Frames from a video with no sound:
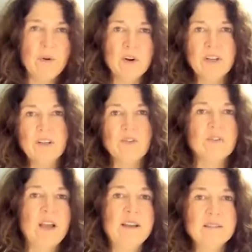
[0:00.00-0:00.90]
mark in
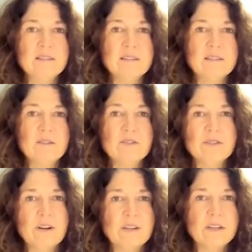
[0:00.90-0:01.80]
your license and you're
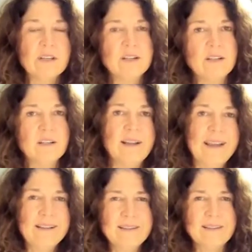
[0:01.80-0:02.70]
starting to get a little
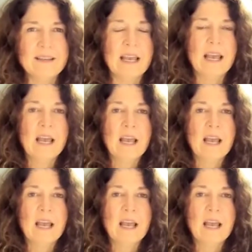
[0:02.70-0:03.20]
antsy,